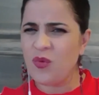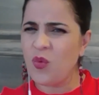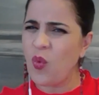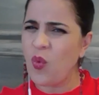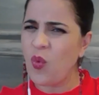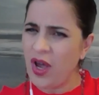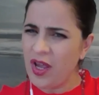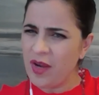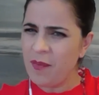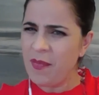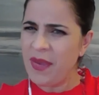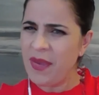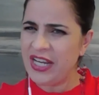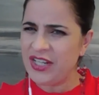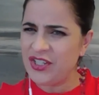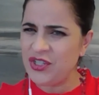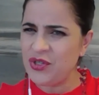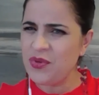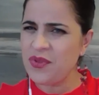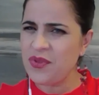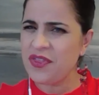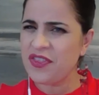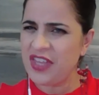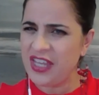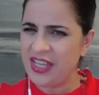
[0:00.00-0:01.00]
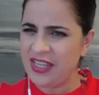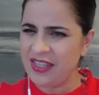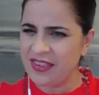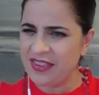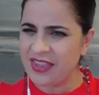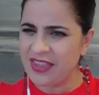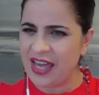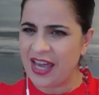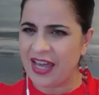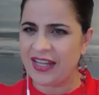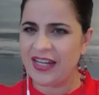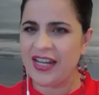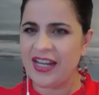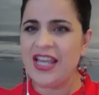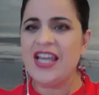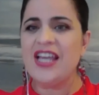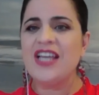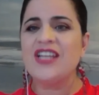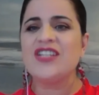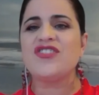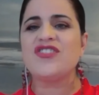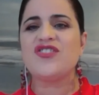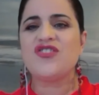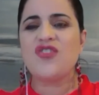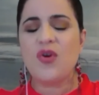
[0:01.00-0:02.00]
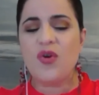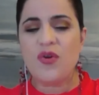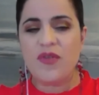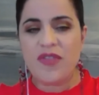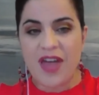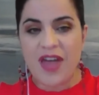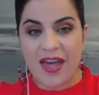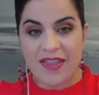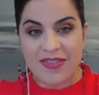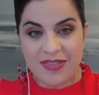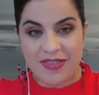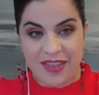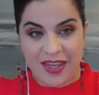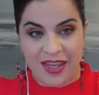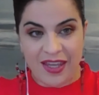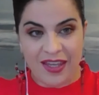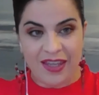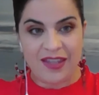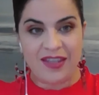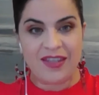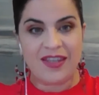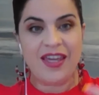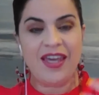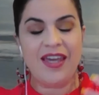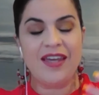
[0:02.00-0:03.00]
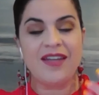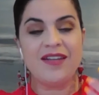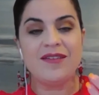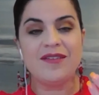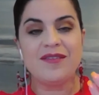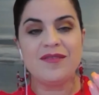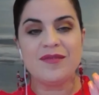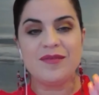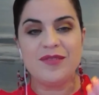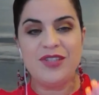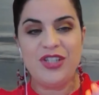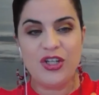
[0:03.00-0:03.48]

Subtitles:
What made you think that? So that they can,